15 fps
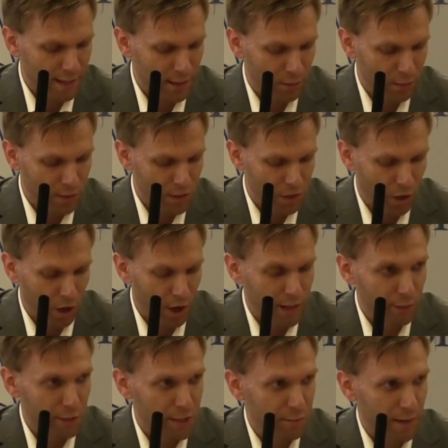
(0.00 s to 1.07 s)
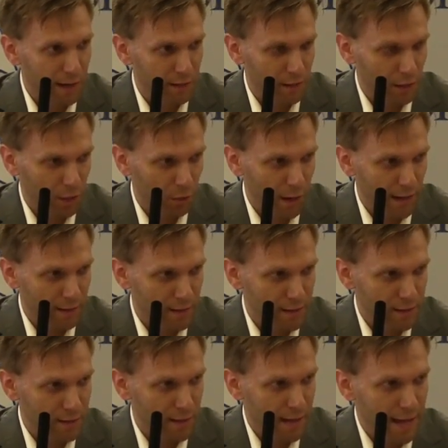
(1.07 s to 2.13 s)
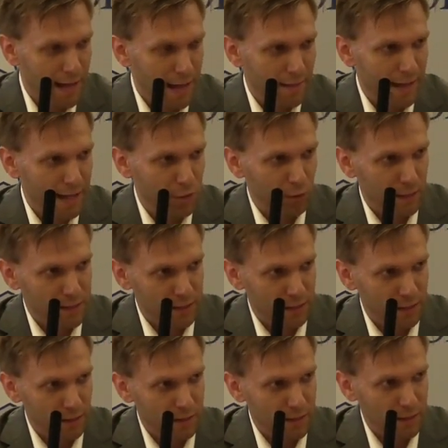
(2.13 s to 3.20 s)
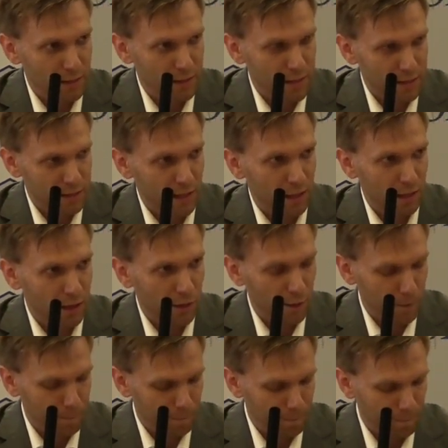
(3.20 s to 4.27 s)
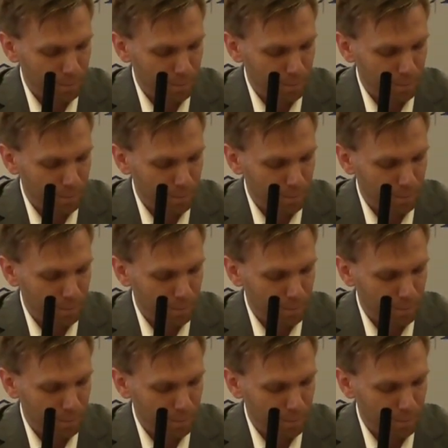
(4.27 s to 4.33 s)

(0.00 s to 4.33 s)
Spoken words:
He saw and he respected a greatness that transcended skin color.